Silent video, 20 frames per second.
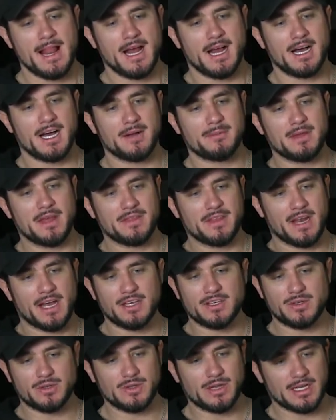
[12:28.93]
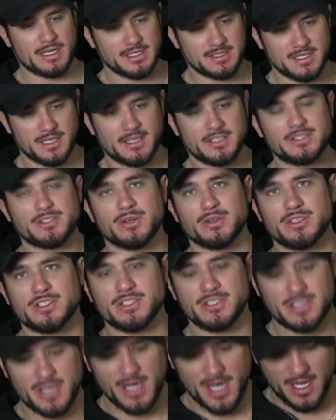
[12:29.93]
Um, and then I do, like I said, a
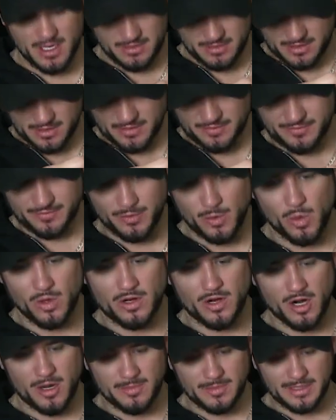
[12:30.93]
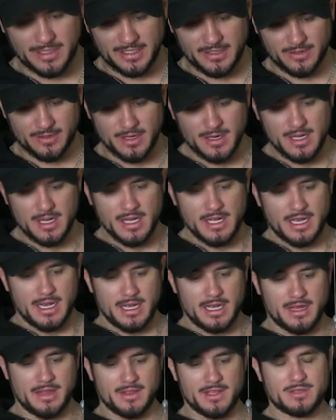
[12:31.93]
surgeon's knot, a fluorocarbon leader.
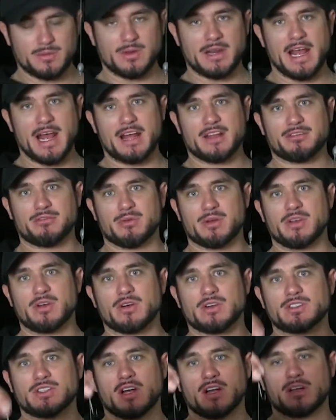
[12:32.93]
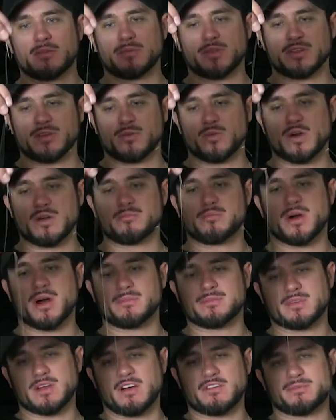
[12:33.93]
And this one had three hooks on it, but then one
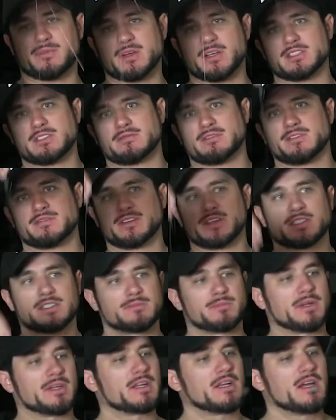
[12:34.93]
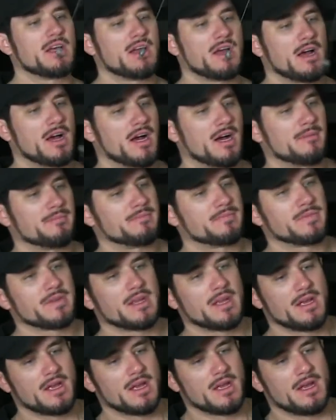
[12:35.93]
popped off because of a fish. But um,
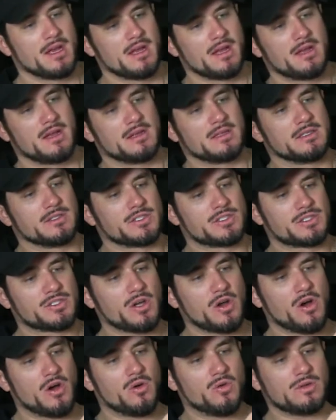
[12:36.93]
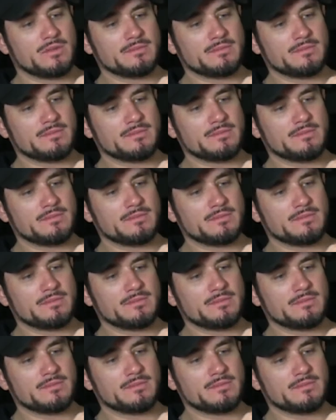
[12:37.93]
so,